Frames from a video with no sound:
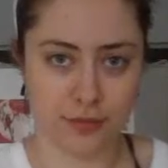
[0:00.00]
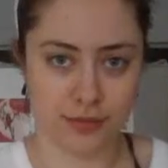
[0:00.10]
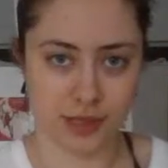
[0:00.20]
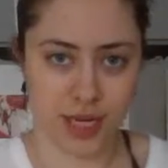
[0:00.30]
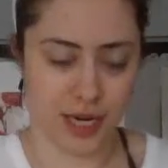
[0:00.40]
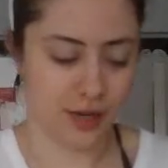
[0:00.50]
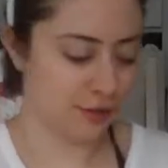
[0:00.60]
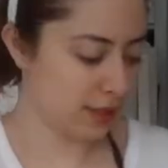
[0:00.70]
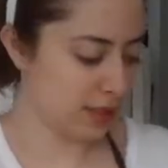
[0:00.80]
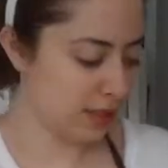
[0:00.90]

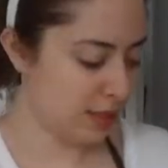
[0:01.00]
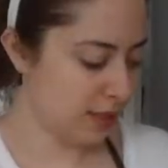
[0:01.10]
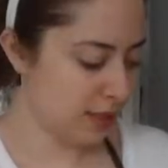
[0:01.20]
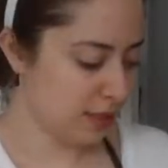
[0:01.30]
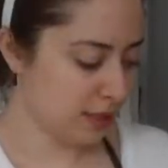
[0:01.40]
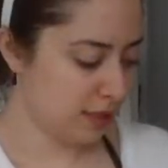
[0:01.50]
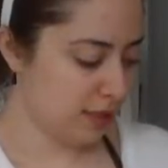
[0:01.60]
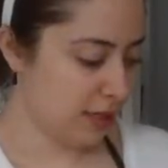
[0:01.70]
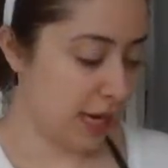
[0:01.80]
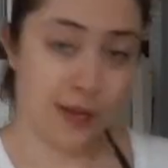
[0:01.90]
potatoes.
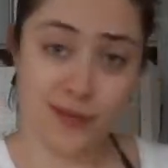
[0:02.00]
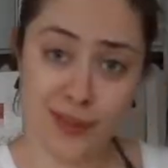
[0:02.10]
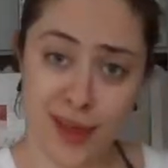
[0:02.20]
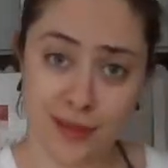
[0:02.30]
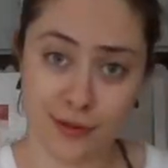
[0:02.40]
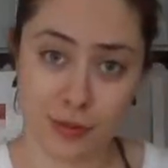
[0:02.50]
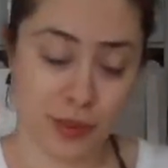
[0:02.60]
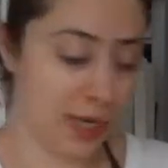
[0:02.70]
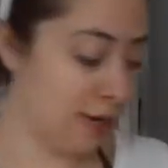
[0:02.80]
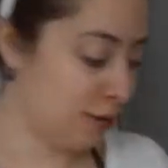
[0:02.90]
And even then, those
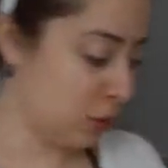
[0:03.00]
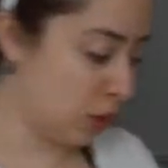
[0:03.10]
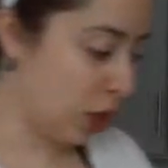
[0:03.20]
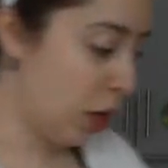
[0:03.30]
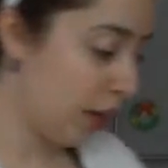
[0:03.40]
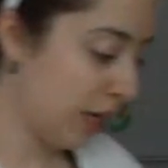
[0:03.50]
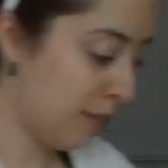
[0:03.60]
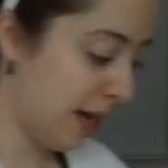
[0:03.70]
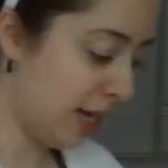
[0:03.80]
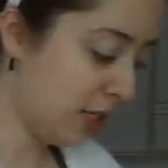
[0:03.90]
potatoes were already
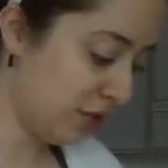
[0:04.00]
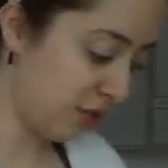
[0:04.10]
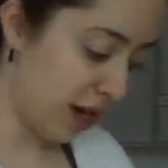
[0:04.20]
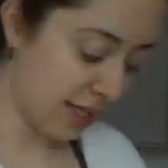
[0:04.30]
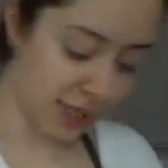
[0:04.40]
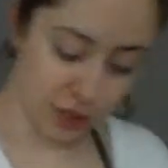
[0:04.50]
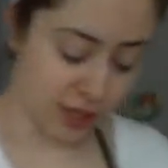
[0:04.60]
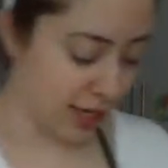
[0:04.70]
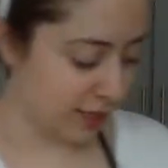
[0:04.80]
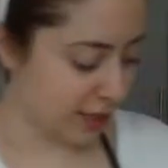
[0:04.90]
made into fries. I just
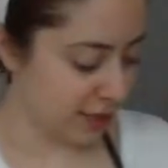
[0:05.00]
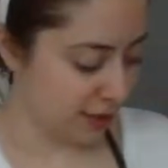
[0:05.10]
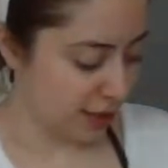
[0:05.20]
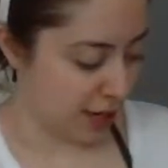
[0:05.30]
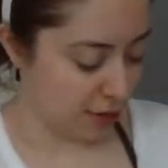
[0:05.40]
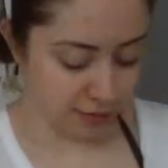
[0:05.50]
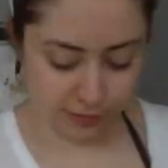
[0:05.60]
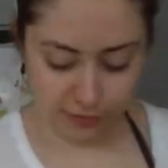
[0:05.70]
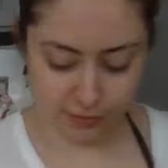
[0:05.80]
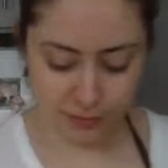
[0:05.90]
had to,
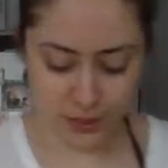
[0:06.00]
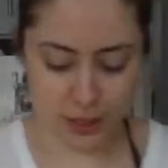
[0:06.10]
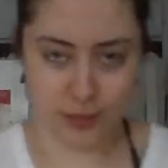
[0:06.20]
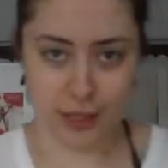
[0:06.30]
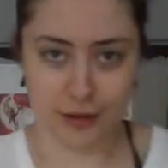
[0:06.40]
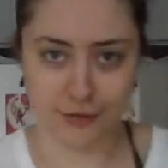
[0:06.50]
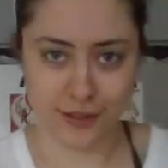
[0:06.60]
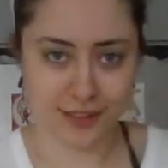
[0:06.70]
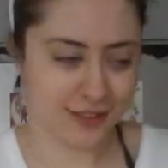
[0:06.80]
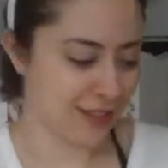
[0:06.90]
put them in the
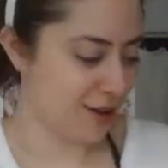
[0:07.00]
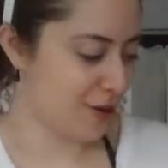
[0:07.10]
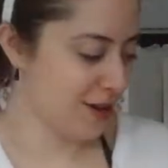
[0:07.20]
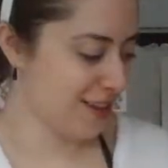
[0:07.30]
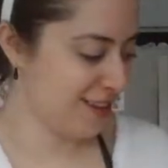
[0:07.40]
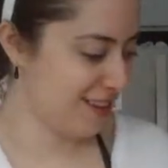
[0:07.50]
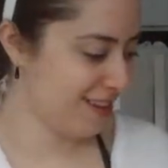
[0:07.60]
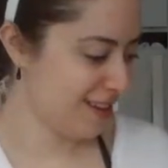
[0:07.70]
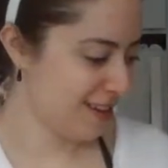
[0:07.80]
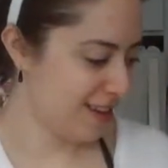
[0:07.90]
oven. So
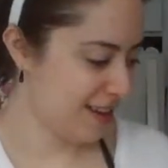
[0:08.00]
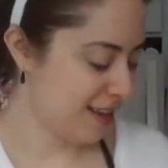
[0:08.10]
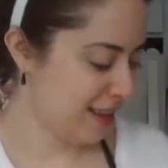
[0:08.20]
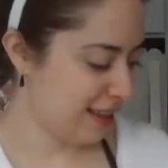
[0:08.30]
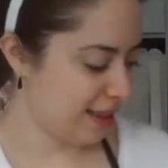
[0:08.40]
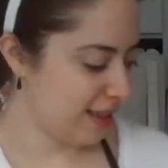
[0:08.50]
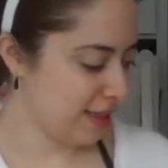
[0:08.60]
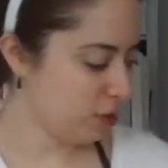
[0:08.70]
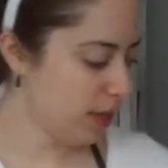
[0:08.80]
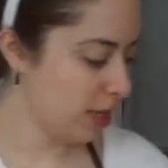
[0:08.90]

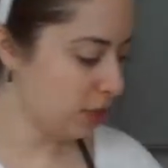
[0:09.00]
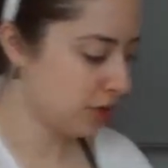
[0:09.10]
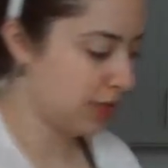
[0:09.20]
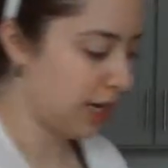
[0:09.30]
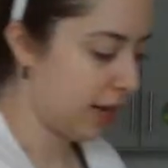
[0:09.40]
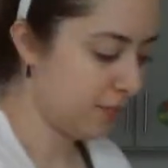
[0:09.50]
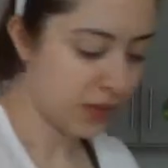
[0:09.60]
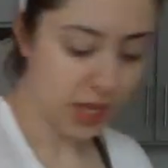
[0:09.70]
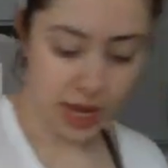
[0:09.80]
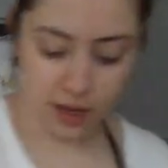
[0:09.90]
this will be interesting.
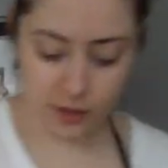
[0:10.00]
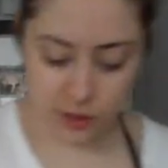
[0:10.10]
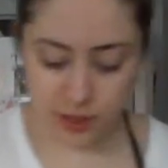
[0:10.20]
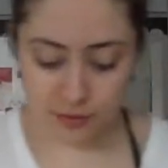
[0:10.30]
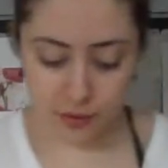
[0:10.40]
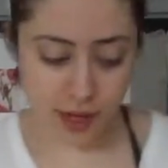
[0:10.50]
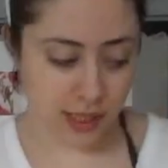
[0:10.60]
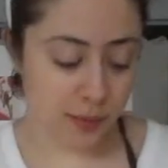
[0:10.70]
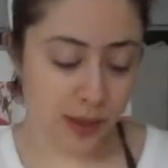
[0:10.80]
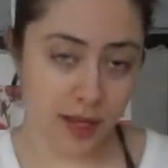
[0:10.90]
I also have a
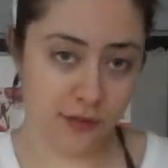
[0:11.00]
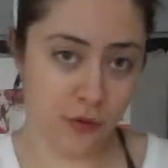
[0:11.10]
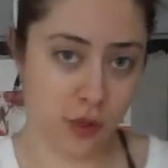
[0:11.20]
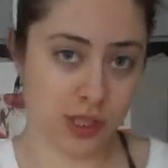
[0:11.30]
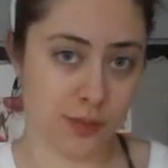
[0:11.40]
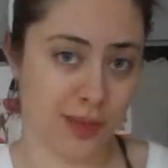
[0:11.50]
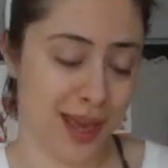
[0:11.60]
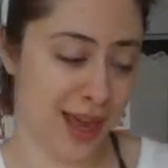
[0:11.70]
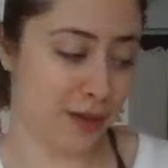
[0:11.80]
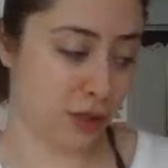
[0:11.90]
recipe for some
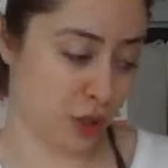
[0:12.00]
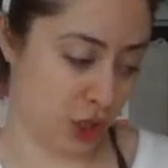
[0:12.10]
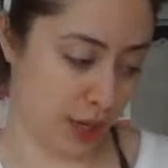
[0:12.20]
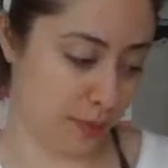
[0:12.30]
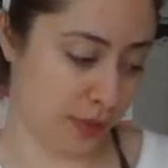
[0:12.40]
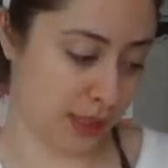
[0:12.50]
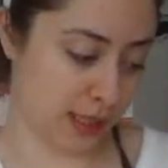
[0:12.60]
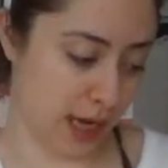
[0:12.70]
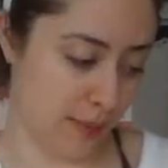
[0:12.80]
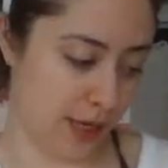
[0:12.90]
kale chips,
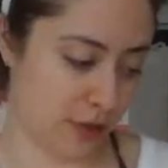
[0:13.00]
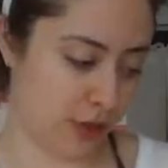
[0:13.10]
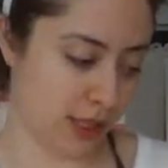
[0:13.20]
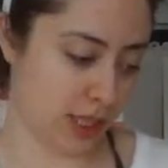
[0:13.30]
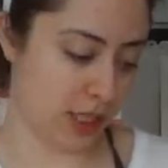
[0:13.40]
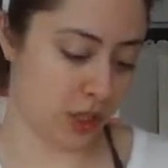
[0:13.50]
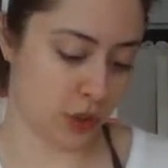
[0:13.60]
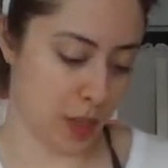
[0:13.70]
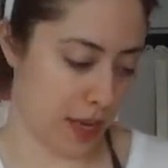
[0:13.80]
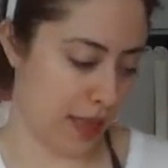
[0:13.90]
and I'm interested to
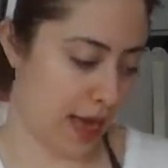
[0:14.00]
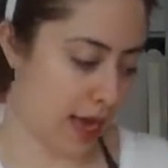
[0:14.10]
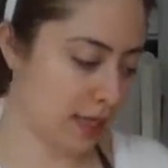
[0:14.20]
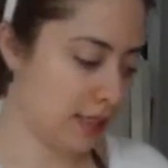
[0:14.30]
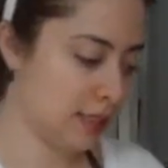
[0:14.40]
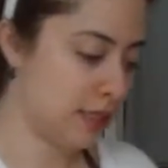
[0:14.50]
try that.